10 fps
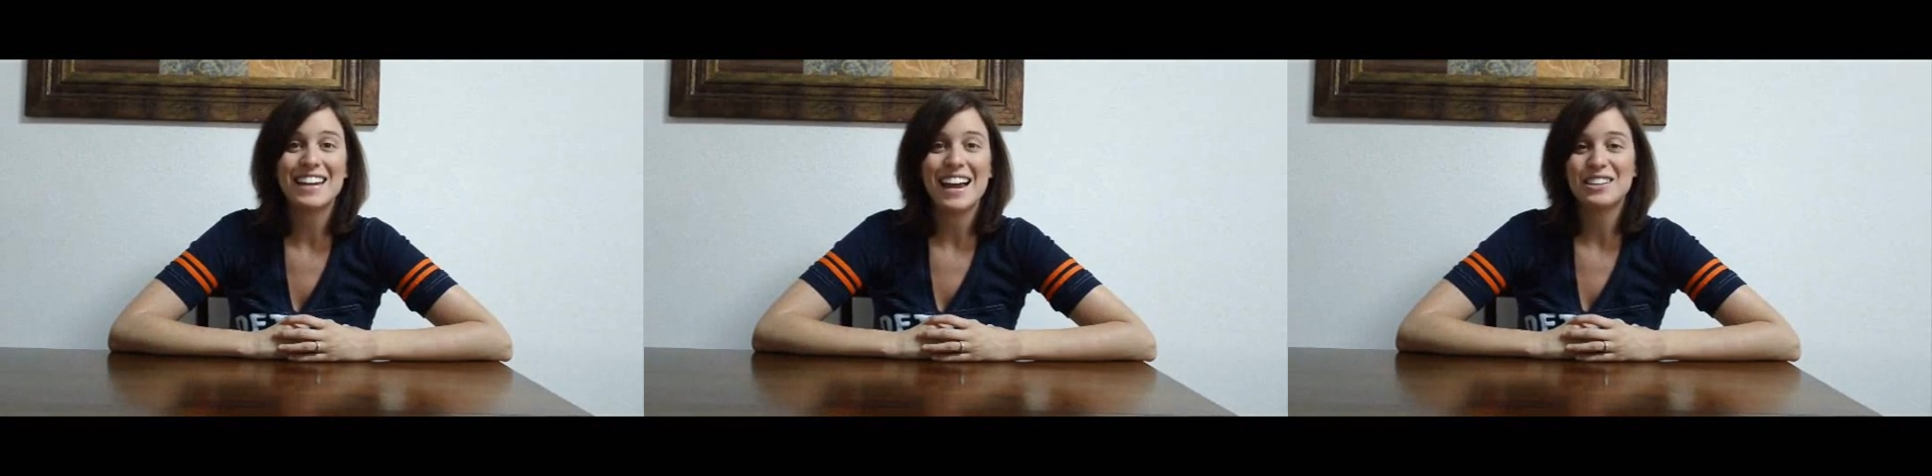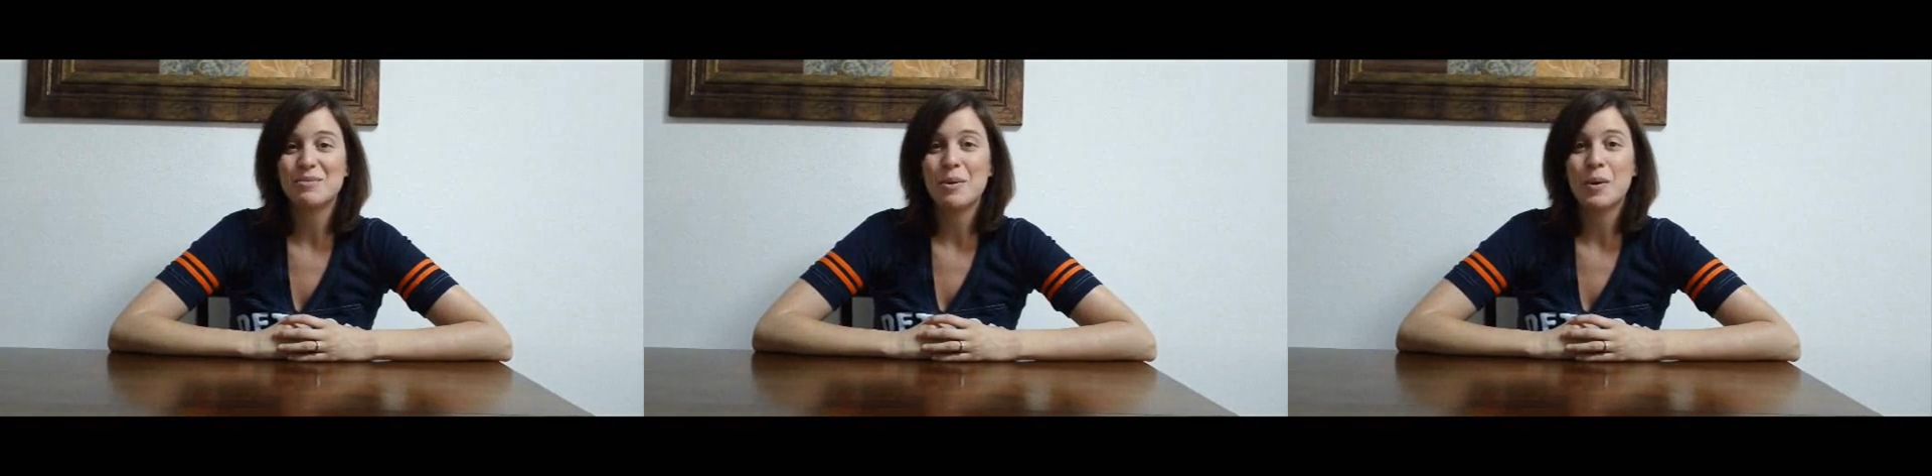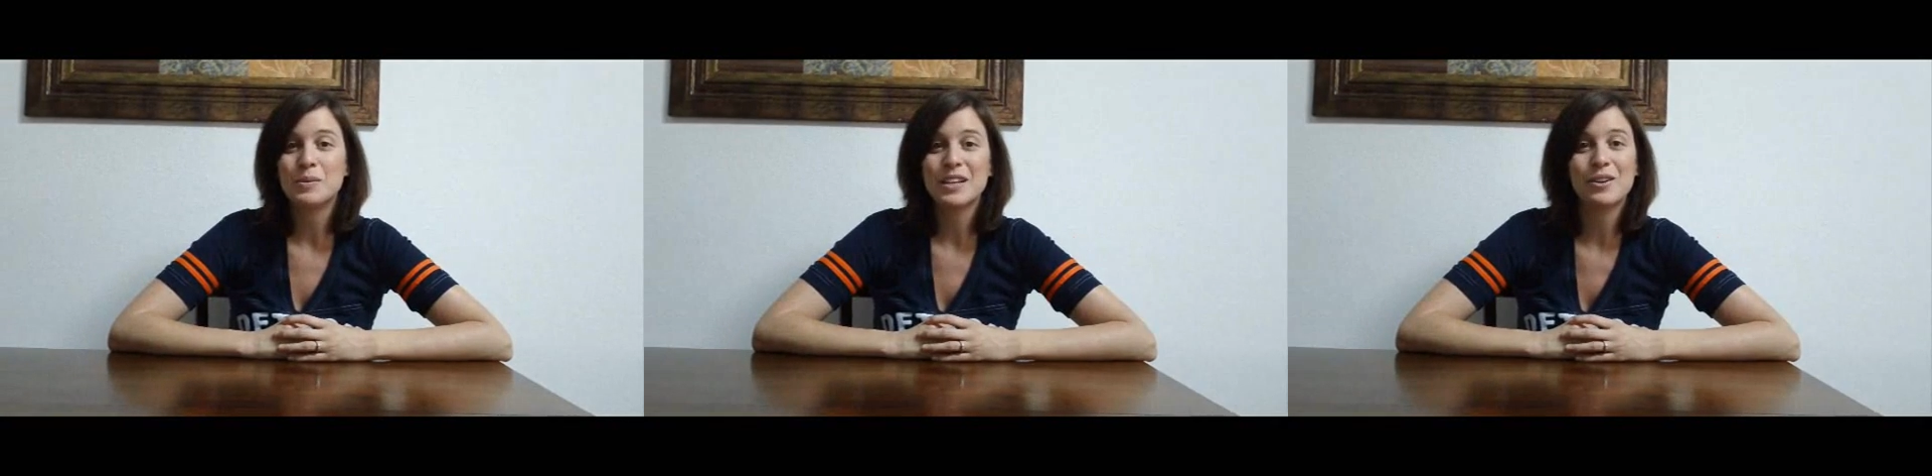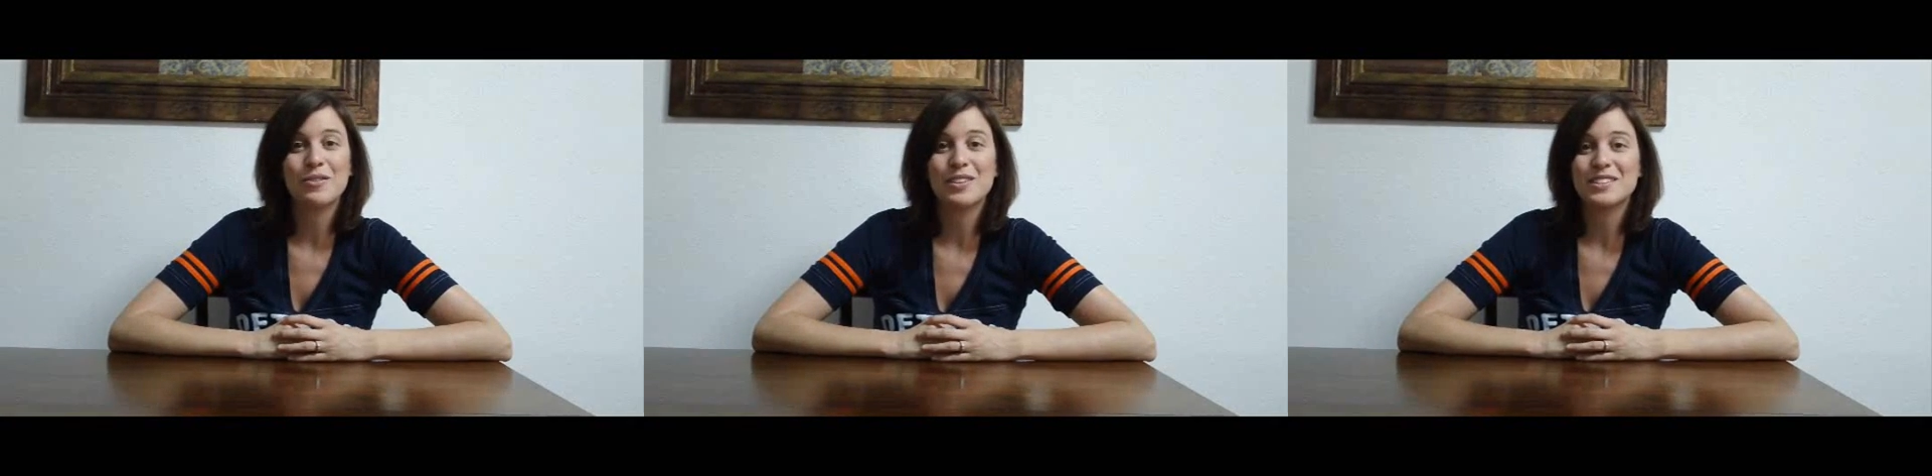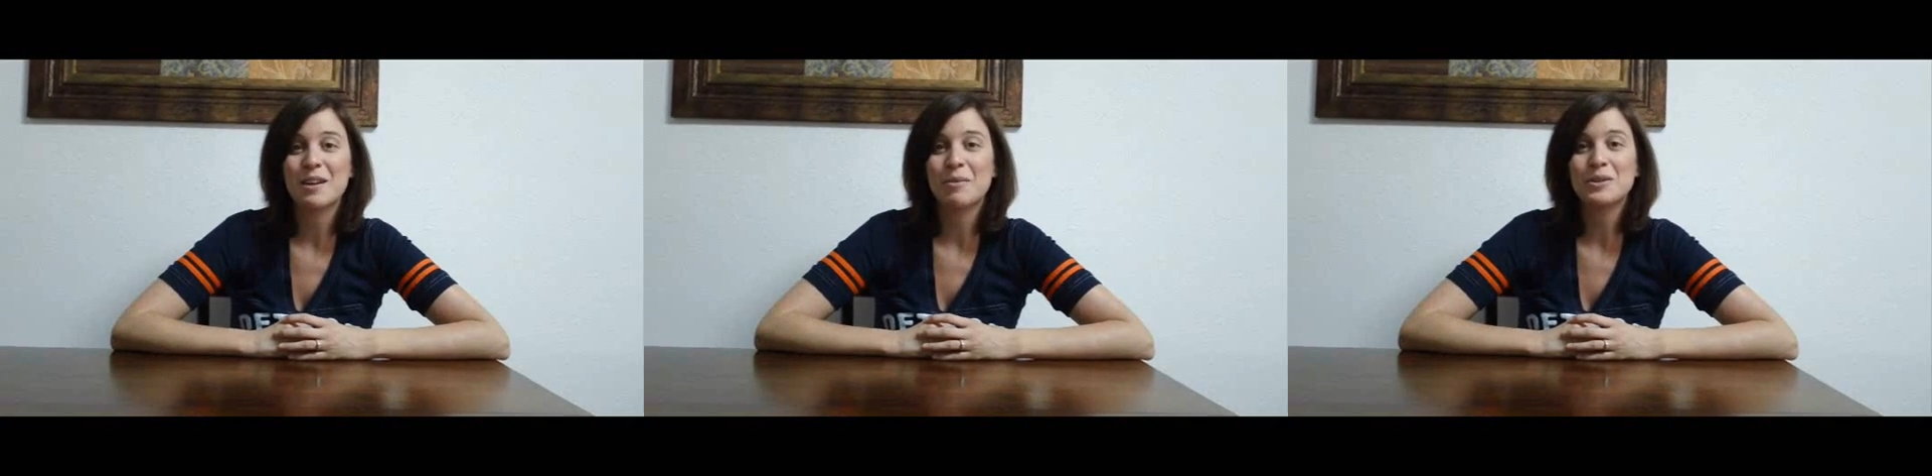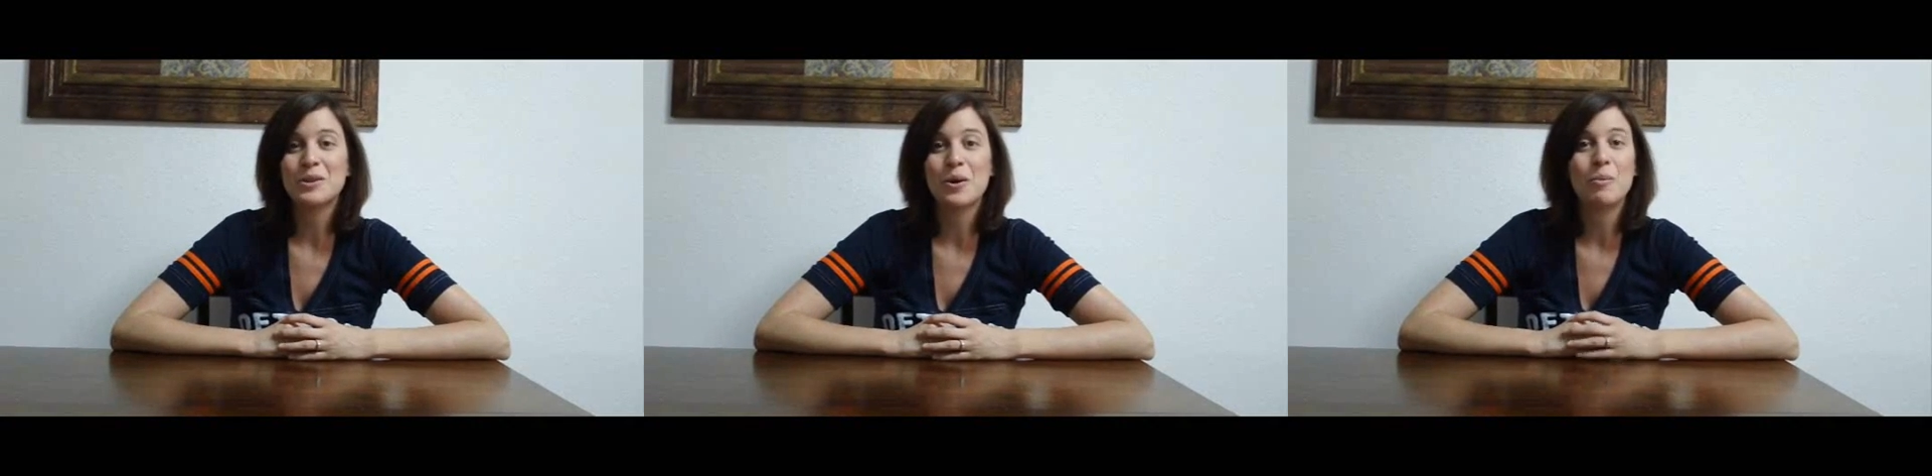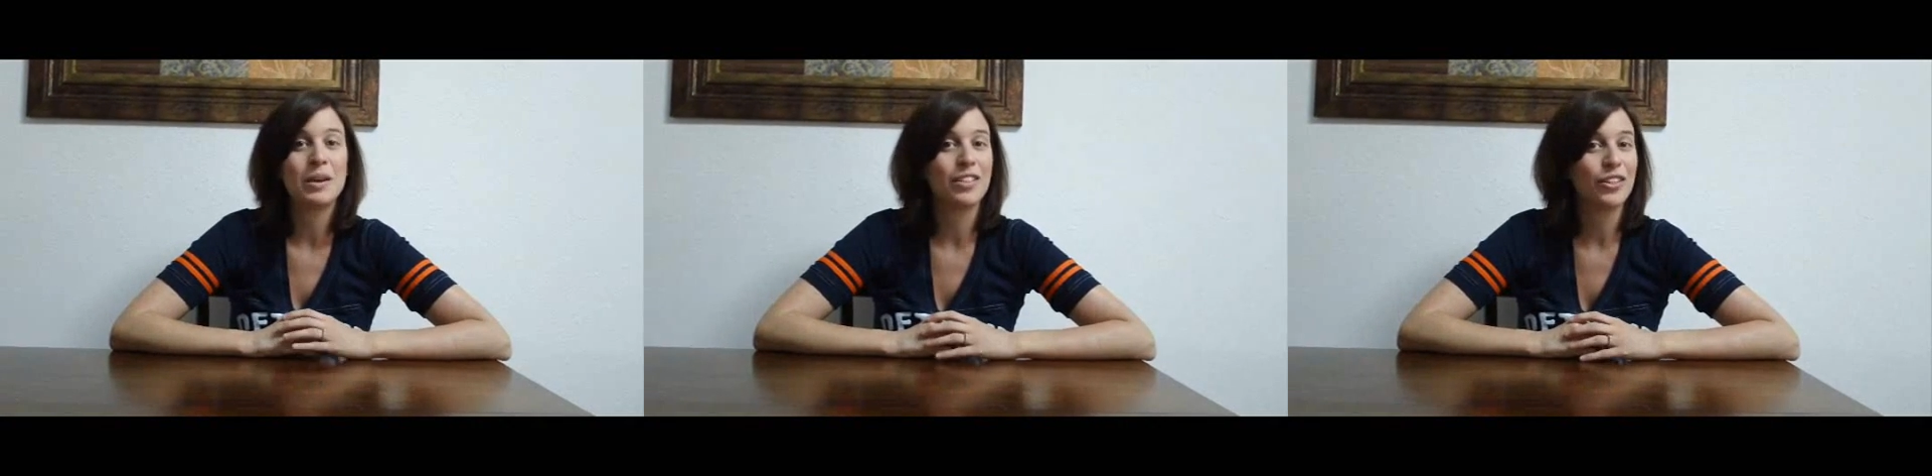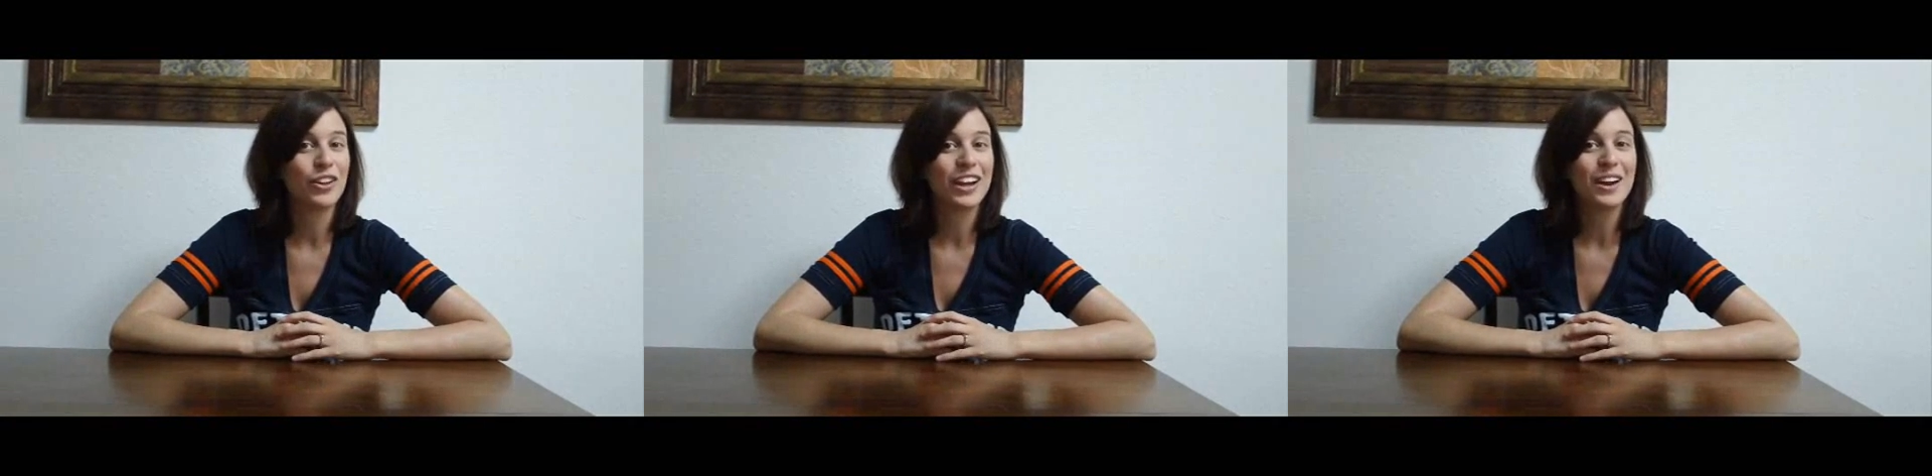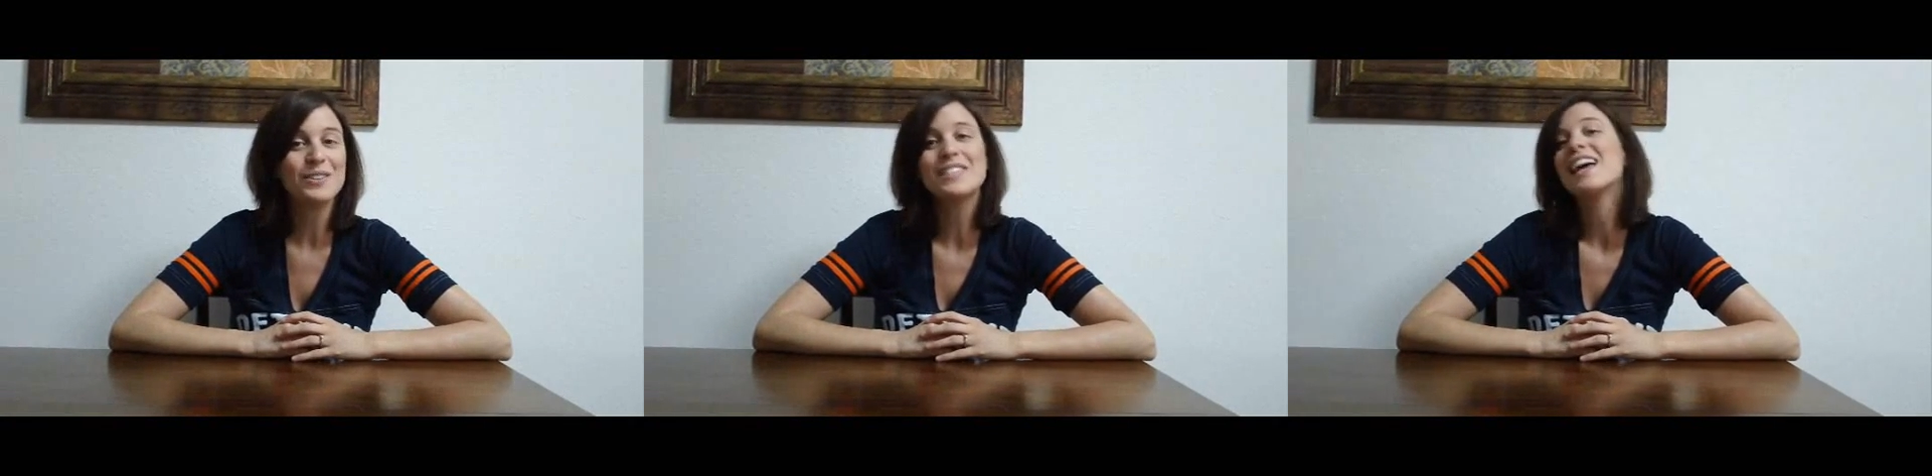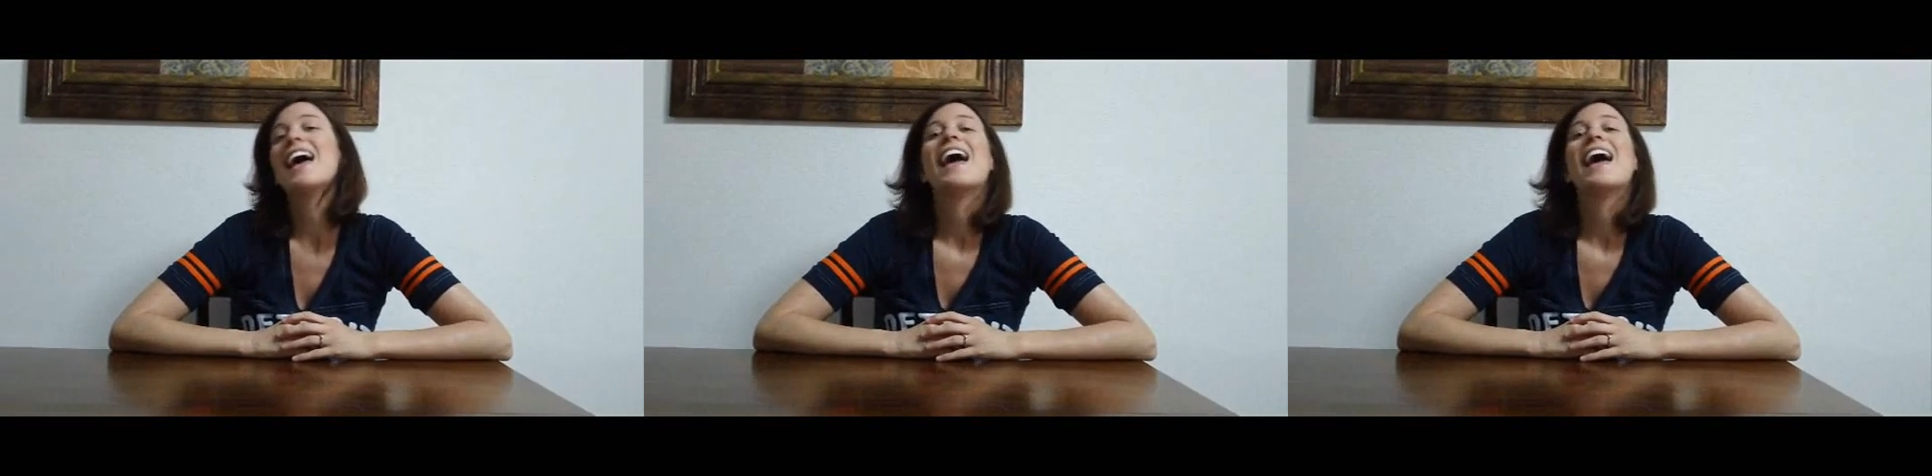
and add to my website over the summer, so be on the lookout.